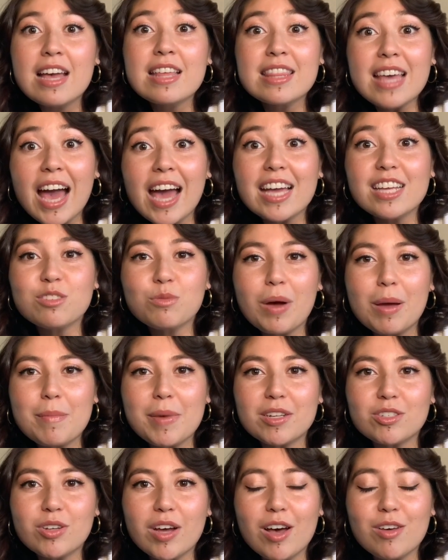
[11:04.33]
That is why
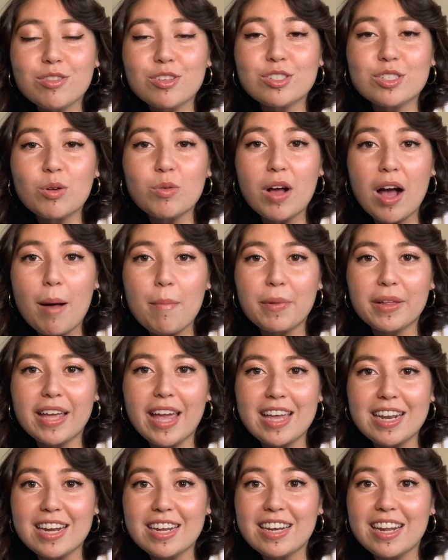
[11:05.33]
mental health is so
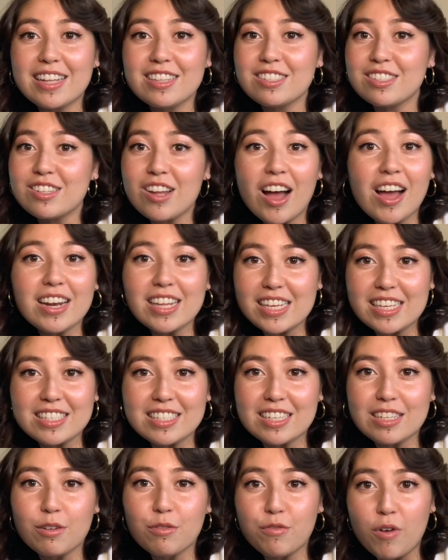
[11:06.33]
complicated. It's not
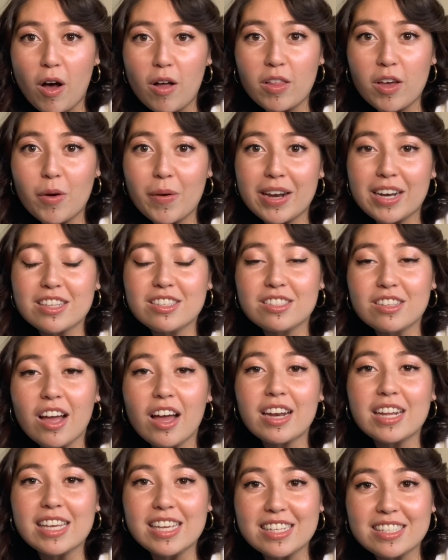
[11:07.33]
easy to follow and it's
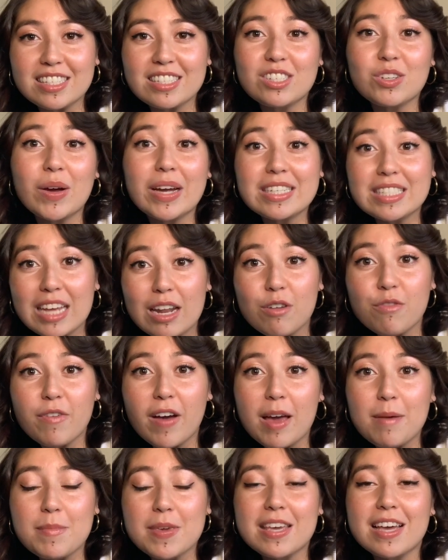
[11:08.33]
not easy to
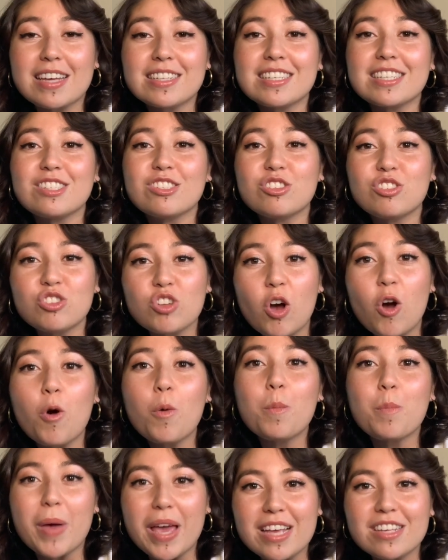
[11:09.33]
identify because it's
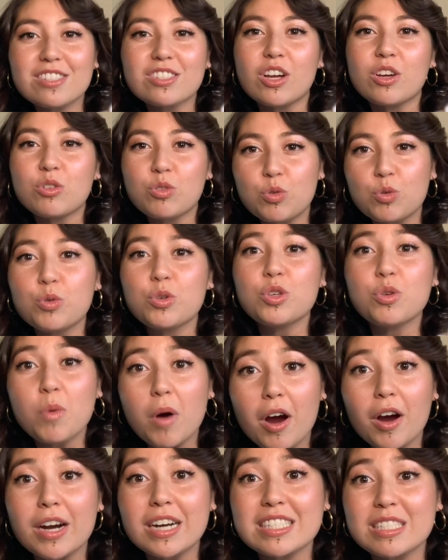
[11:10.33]
so based on who you
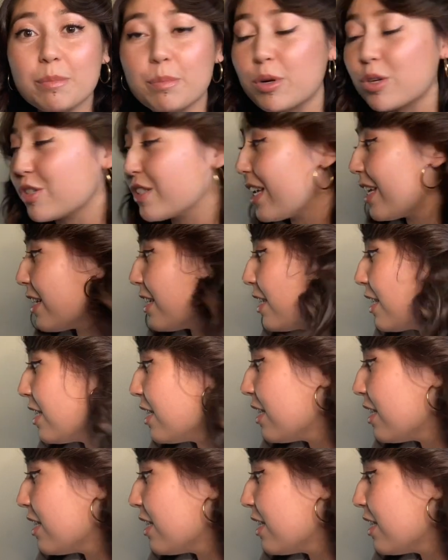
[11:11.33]
are as a person.